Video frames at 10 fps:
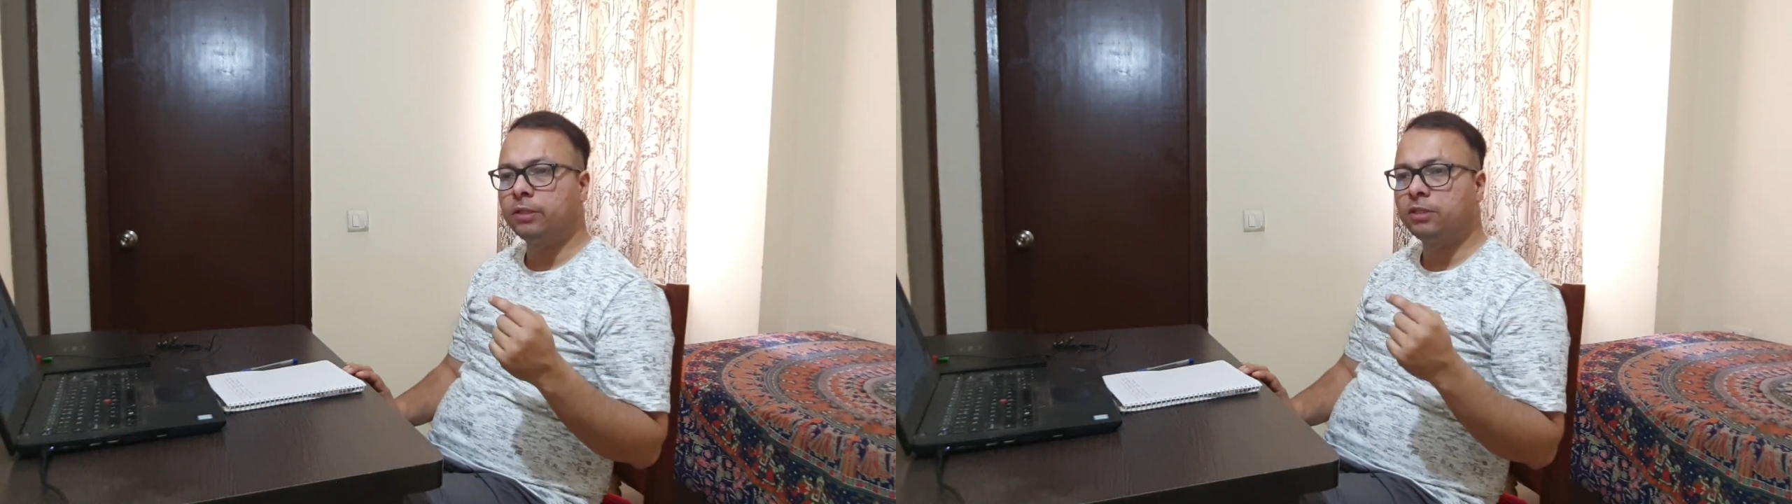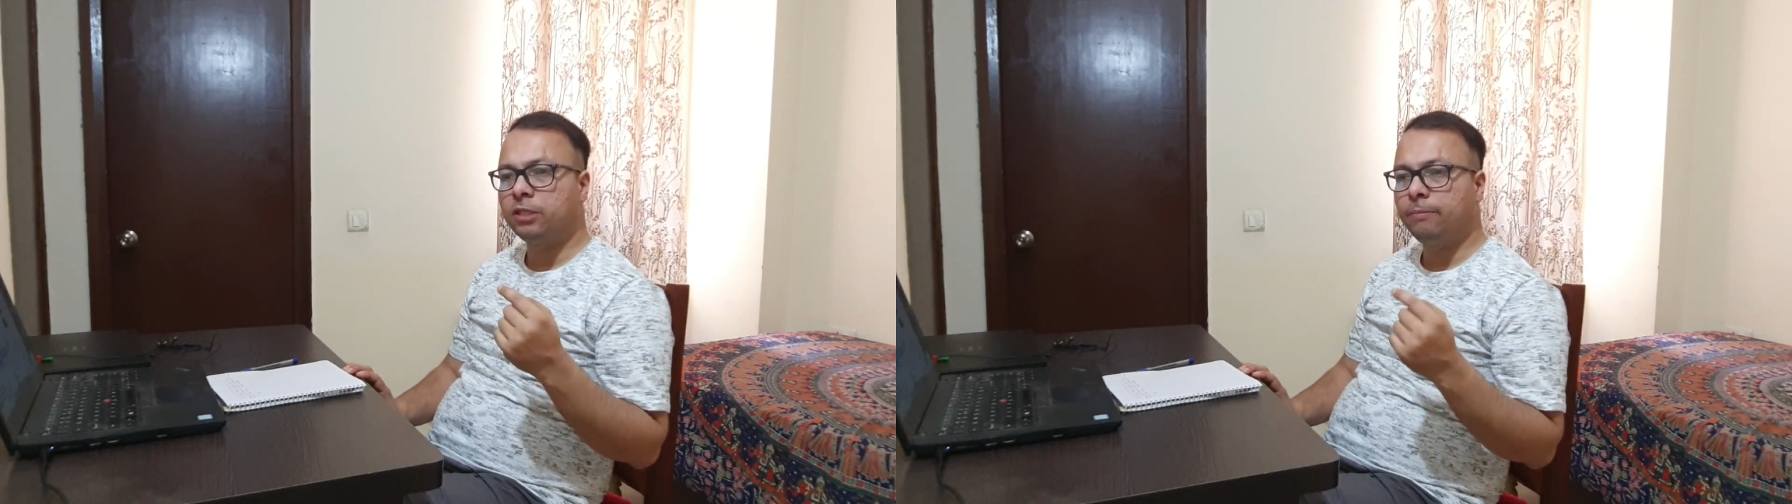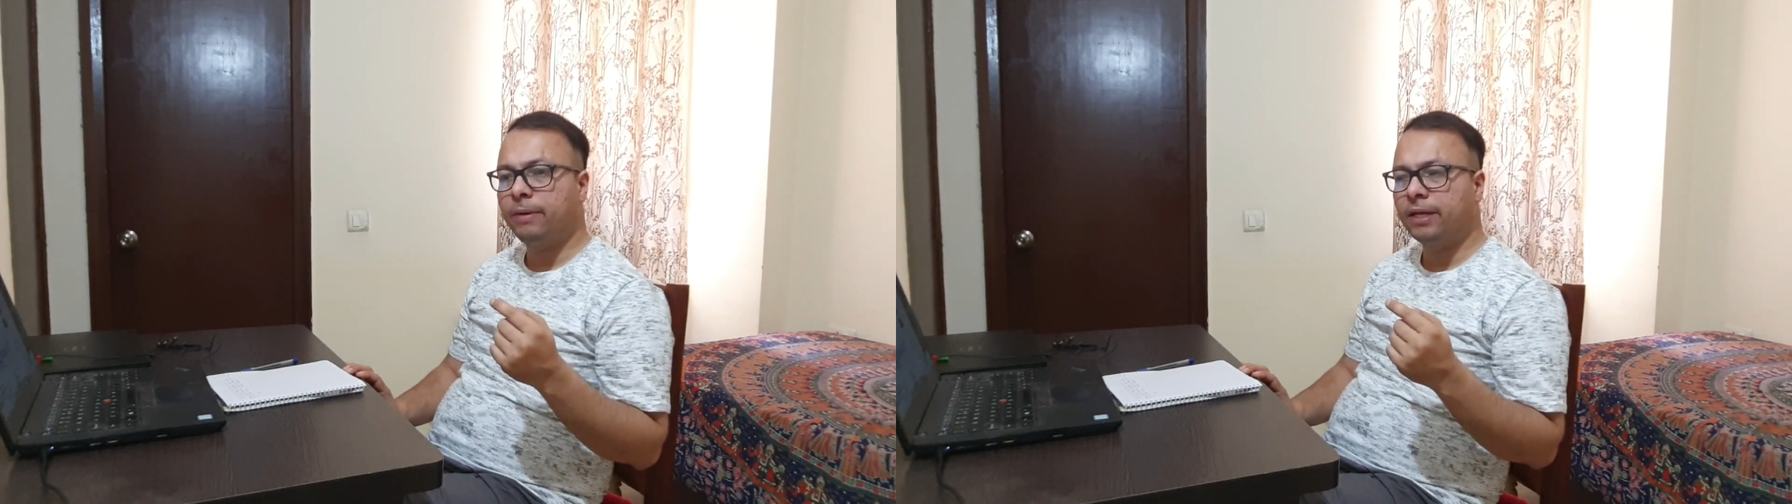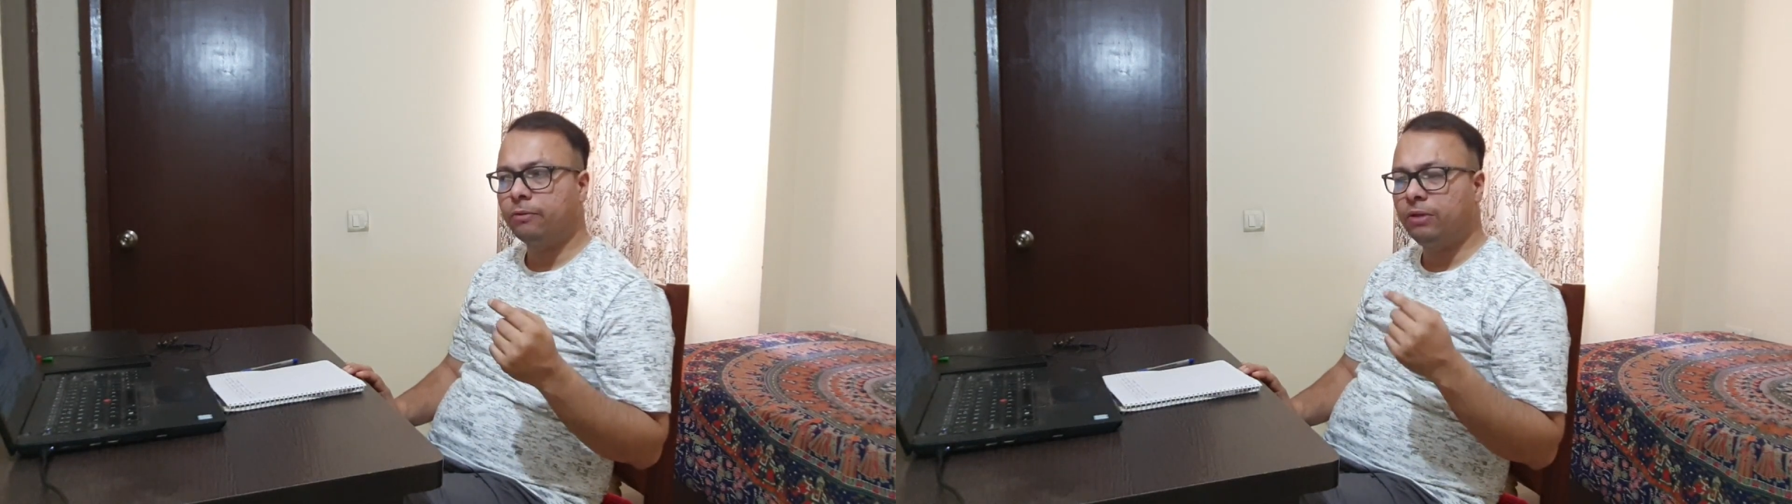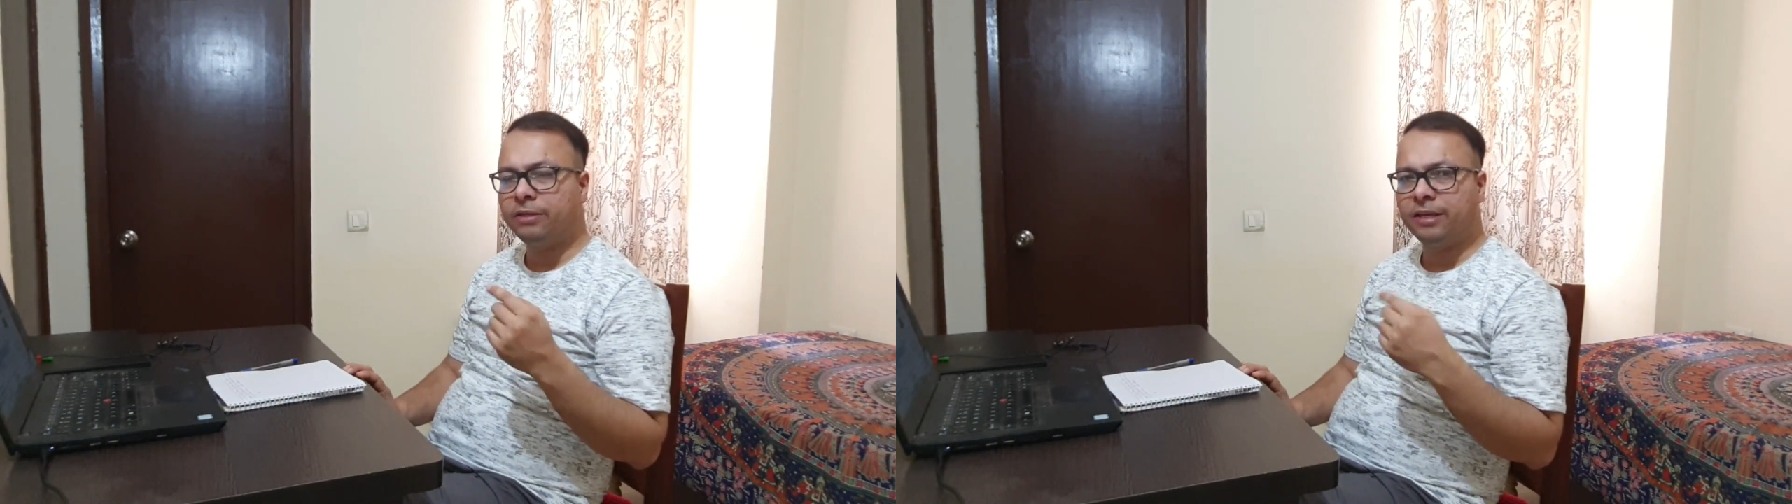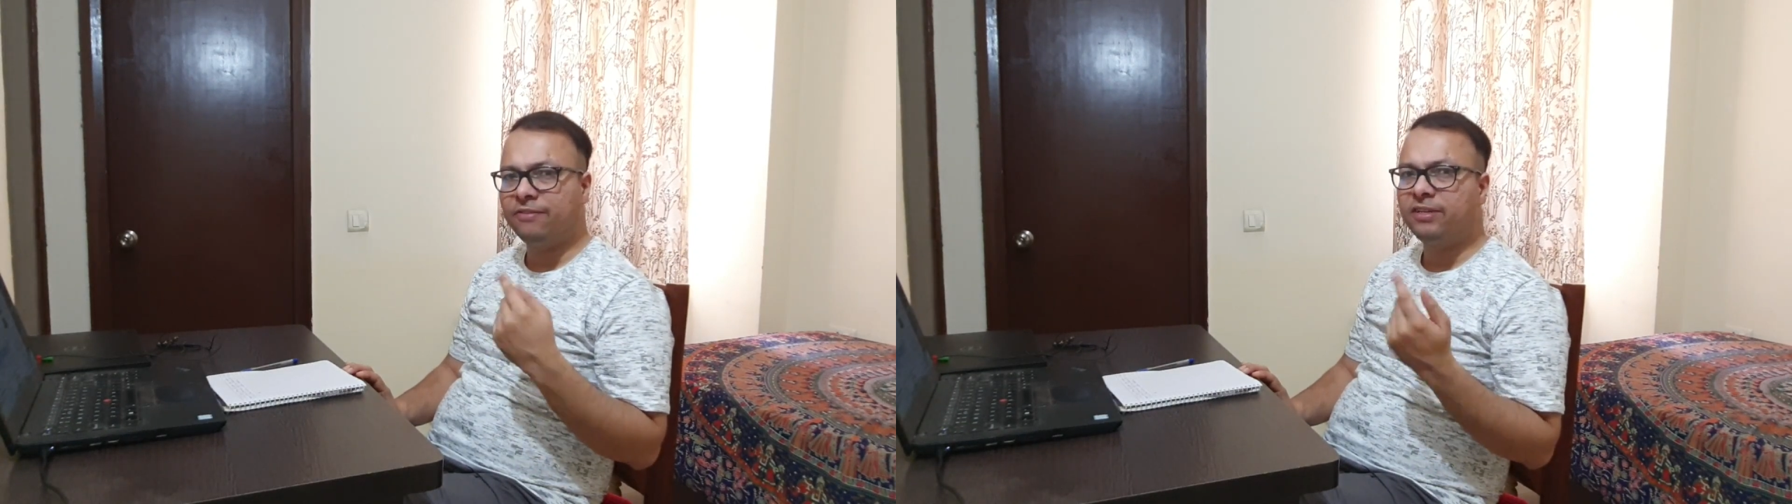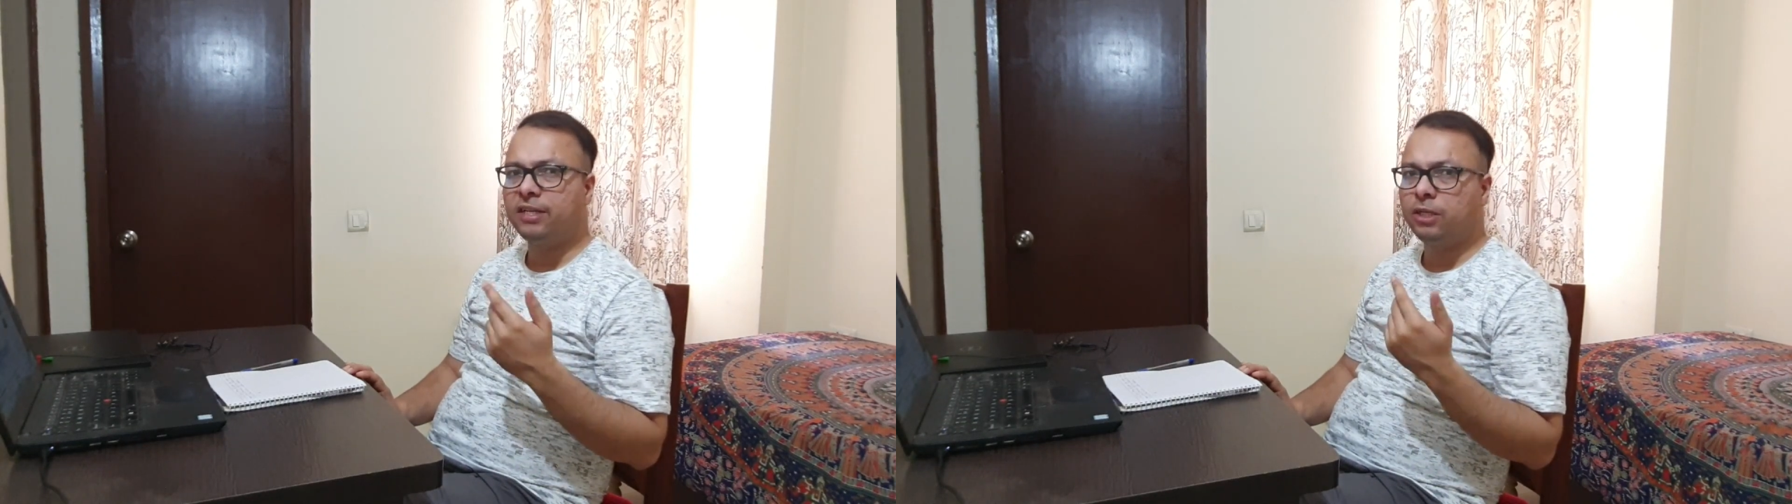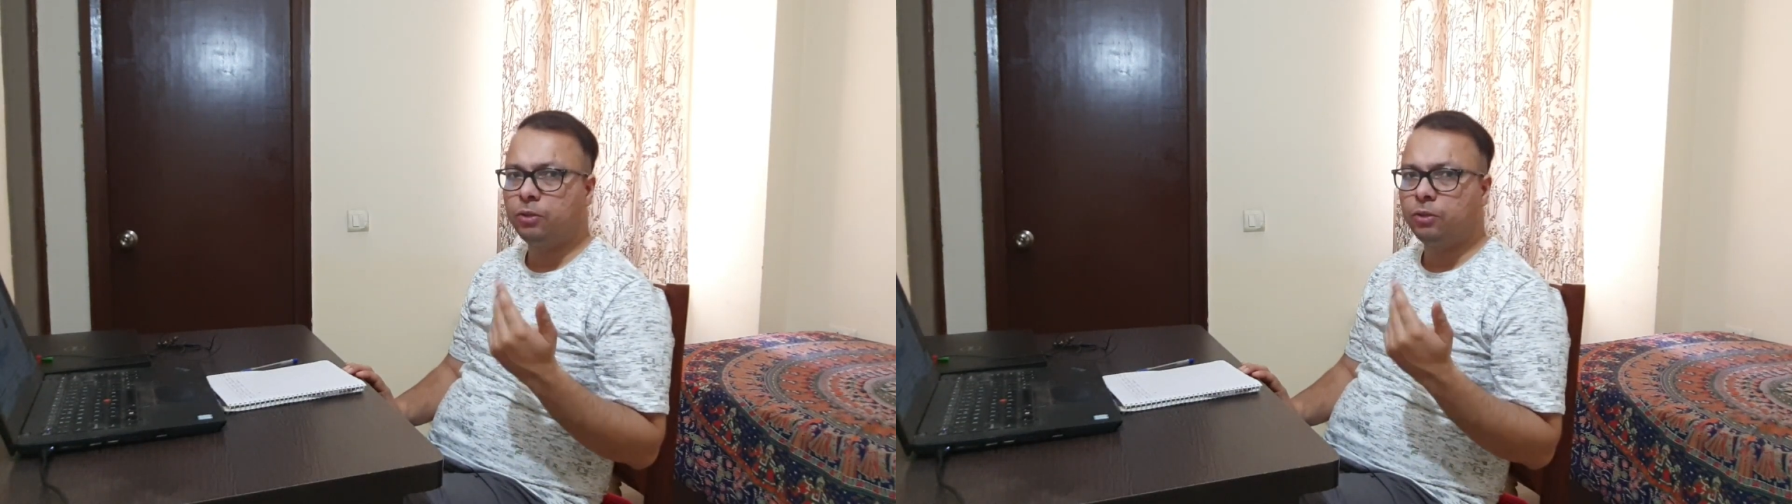Citibank will definitely